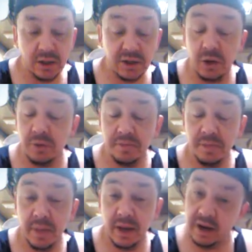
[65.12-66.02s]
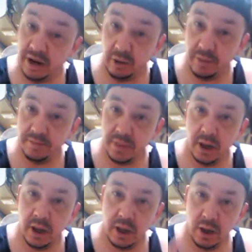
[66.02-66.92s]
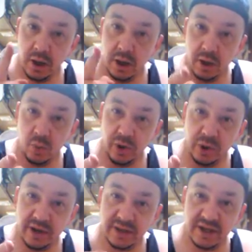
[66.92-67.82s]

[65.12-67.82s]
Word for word: So, now, we looked at